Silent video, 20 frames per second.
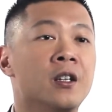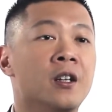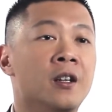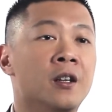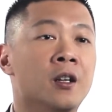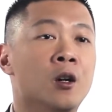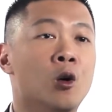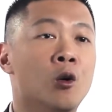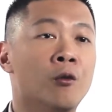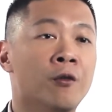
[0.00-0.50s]
in
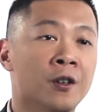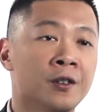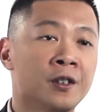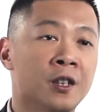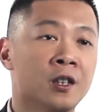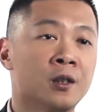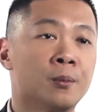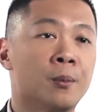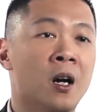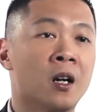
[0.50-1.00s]
the
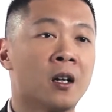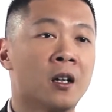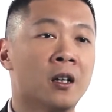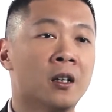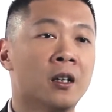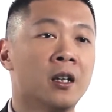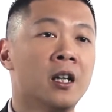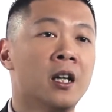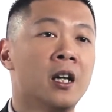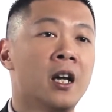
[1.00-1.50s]
overseas
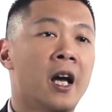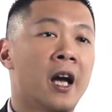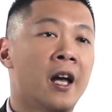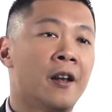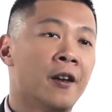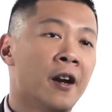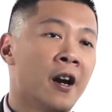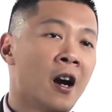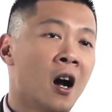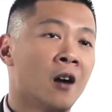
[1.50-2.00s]
market
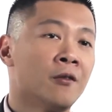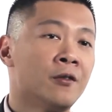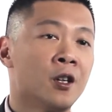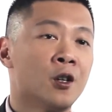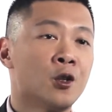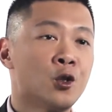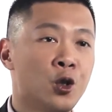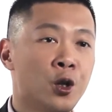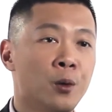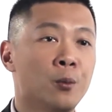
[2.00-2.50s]
and thereafter
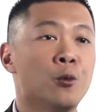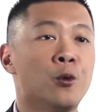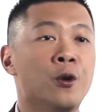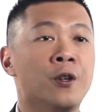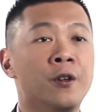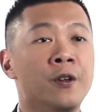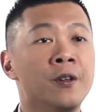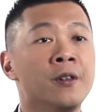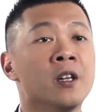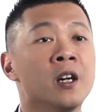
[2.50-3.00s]
shipped
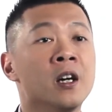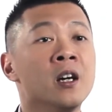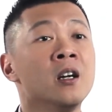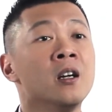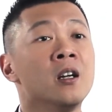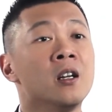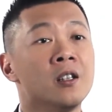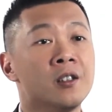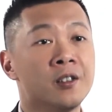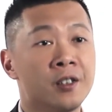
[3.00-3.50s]
within the
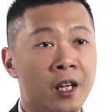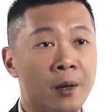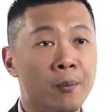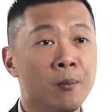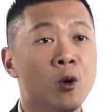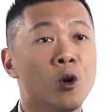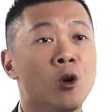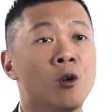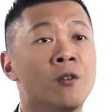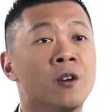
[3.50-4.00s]

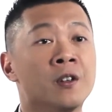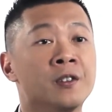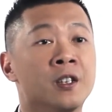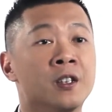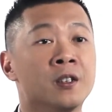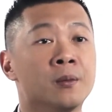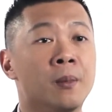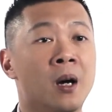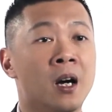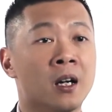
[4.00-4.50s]
same
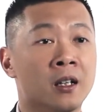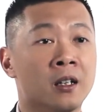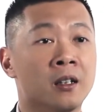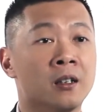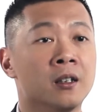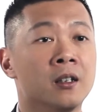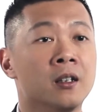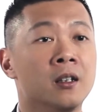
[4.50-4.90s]
overseas market.